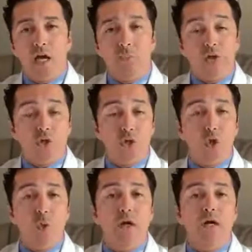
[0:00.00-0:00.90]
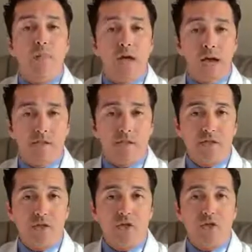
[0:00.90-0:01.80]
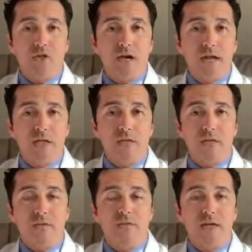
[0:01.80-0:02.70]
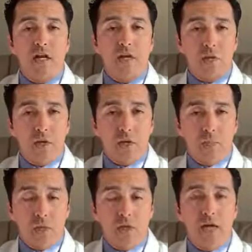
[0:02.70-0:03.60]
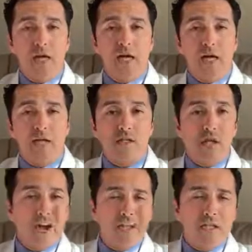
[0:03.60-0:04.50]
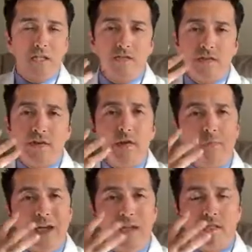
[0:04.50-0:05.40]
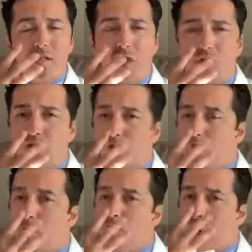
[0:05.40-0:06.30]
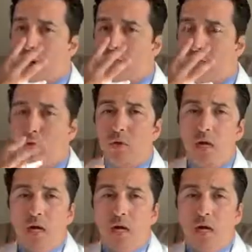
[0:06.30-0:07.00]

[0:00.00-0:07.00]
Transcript: Make sure you wear a mask so you do not actually infect other people. And tight-fitting masks are generally more helpful,